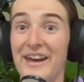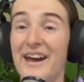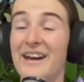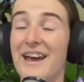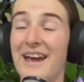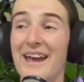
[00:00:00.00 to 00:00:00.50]

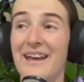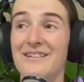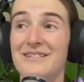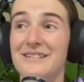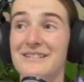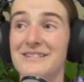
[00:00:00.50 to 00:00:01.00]
And I
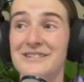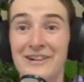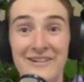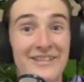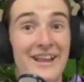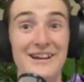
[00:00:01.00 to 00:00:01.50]

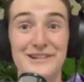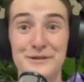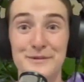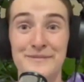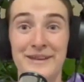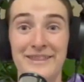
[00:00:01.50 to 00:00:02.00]
don't like to
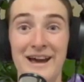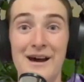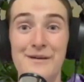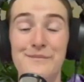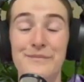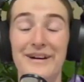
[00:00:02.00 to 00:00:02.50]
admit
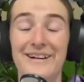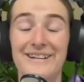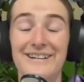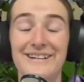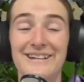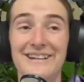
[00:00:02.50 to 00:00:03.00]
that,
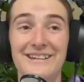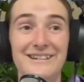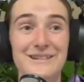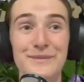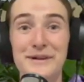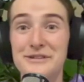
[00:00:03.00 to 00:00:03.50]
but it
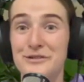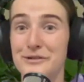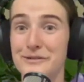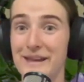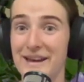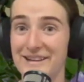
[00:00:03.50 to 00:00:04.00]
is my
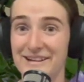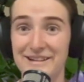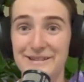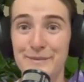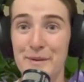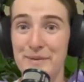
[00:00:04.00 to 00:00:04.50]
truth and it
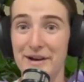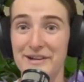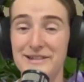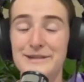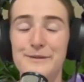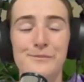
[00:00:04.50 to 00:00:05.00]
is my
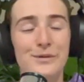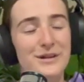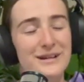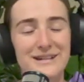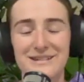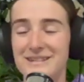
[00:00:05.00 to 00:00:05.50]
past, but
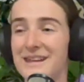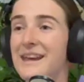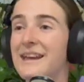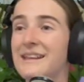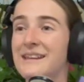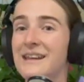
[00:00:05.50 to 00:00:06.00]
it is
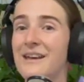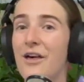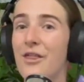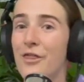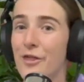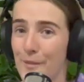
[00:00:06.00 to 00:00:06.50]
in
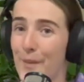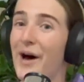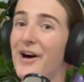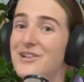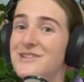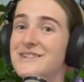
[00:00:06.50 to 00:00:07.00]
the
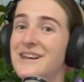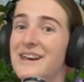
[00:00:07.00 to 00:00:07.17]
past.